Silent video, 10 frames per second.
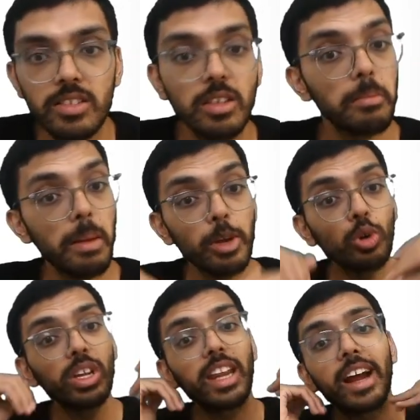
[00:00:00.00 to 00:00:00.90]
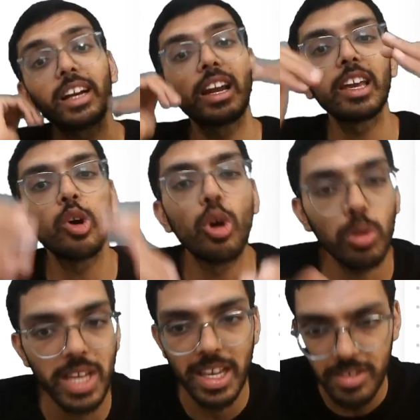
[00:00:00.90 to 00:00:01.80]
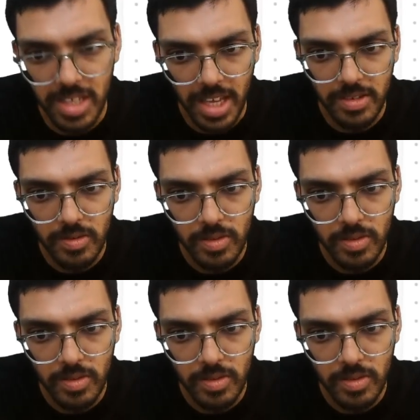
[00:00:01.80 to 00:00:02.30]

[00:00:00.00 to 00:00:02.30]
Maybe you directly go to the SCS.